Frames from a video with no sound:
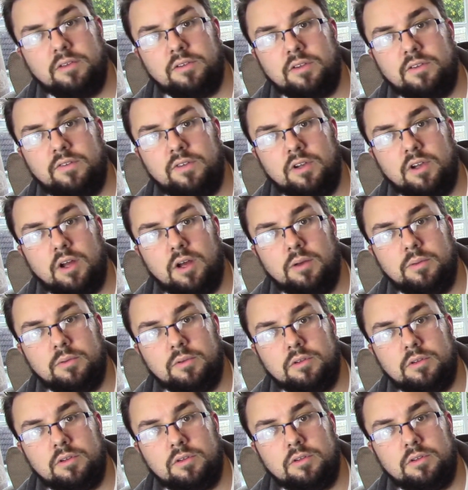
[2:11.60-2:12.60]
if you'd like
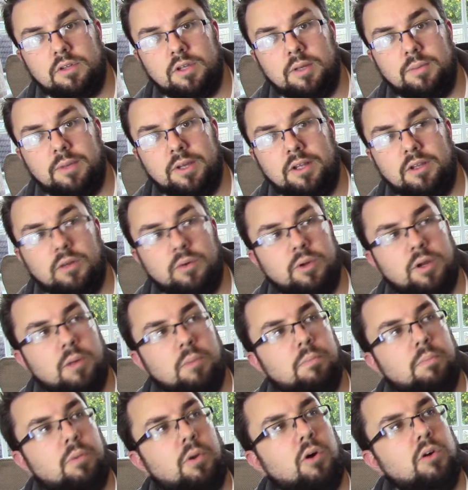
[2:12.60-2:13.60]
to see me do an
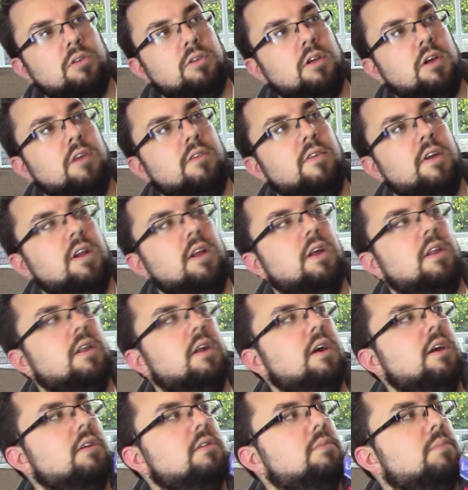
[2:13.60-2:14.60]
unboxing of any of
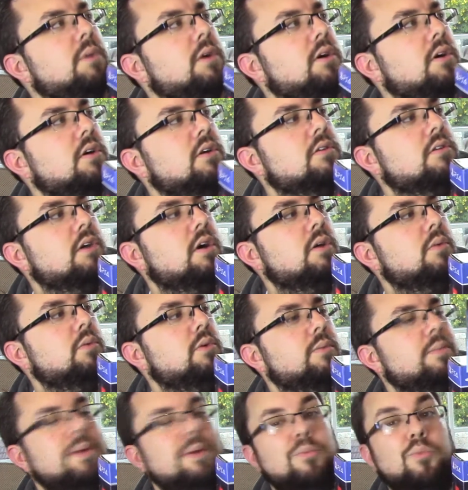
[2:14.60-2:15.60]
these, because I
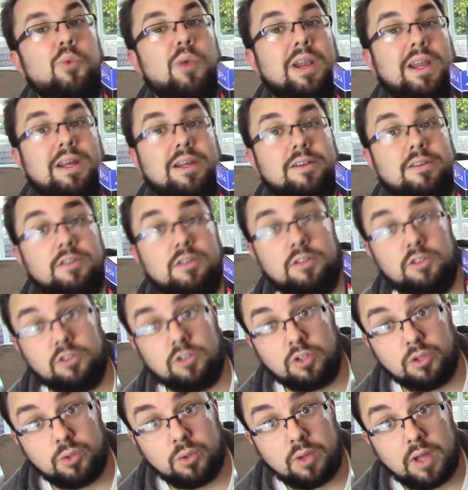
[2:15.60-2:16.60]
would be willing to
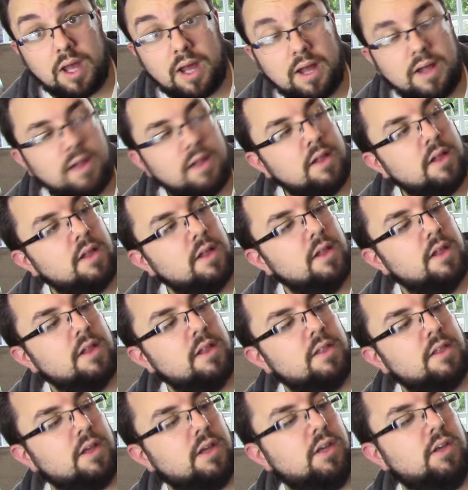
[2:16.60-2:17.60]
do that.
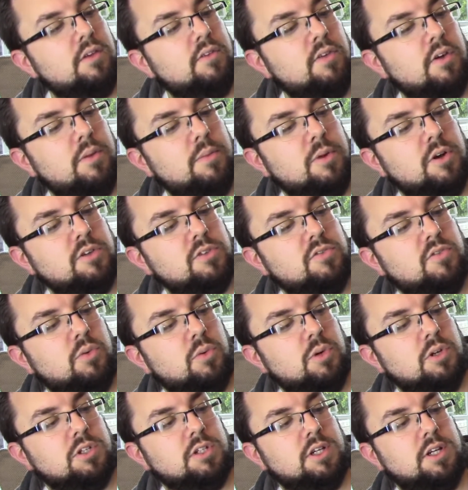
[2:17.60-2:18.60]
Thank you very much for
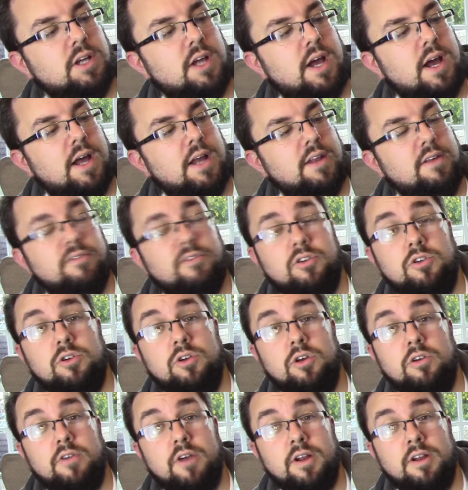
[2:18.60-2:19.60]
watching, and if you're
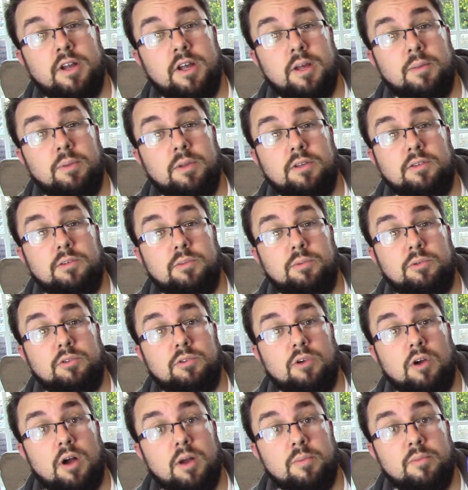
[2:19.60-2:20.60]
new around here, please
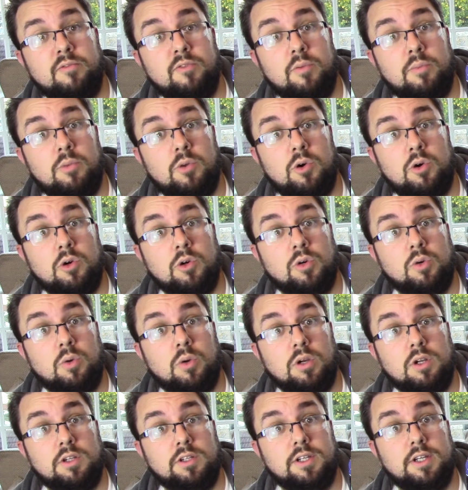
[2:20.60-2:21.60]
subscribe for more
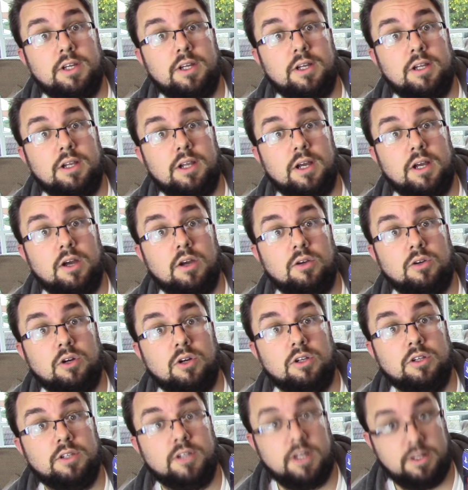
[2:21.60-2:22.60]
quality LEGO
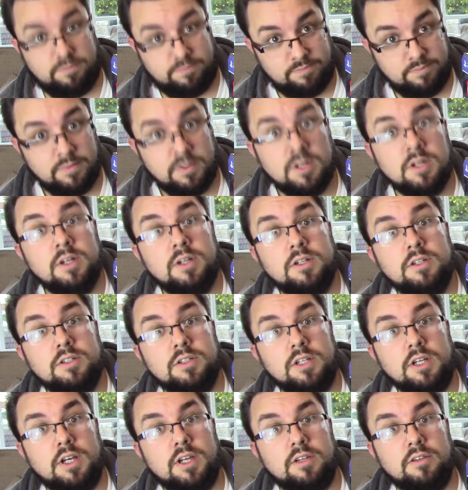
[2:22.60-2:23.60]
content.
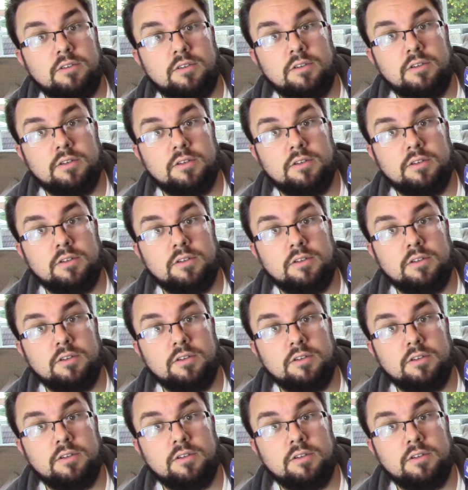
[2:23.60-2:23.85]
Cheers!